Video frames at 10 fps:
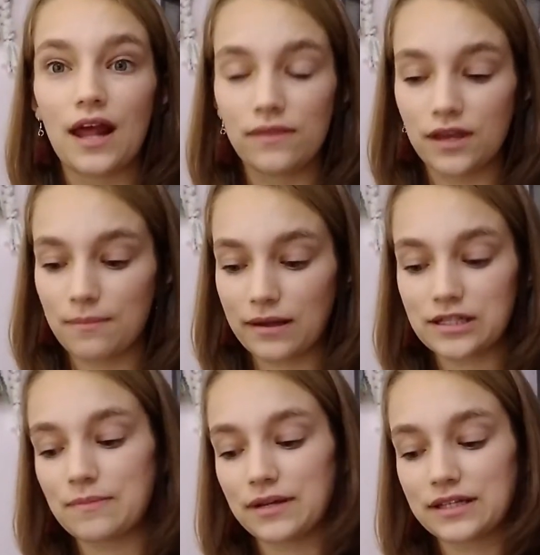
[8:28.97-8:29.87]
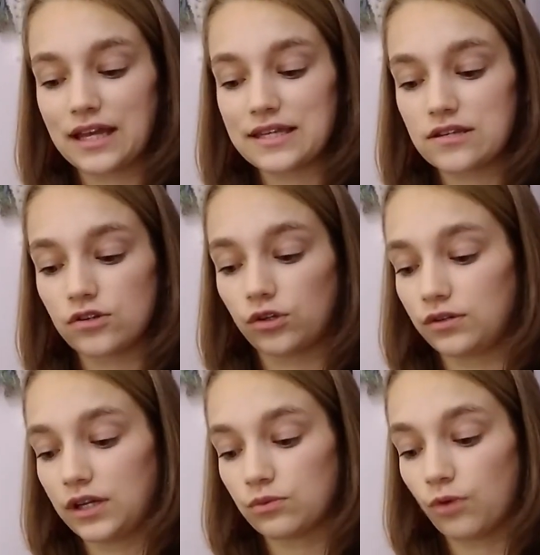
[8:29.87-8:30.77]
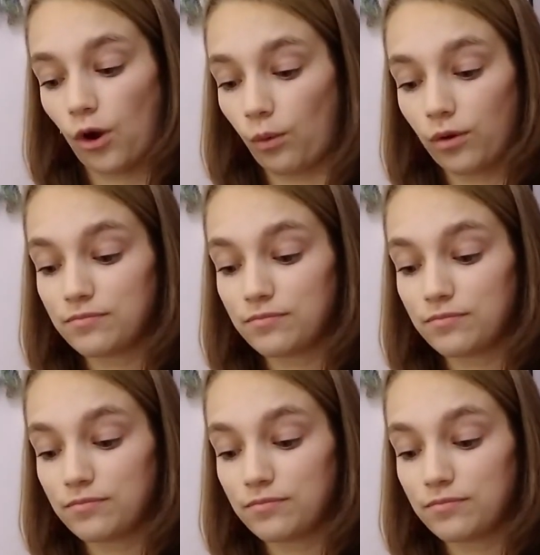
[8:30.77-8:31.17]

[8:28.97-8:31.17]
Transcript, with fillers: and the amount of time that it takes to knit a row.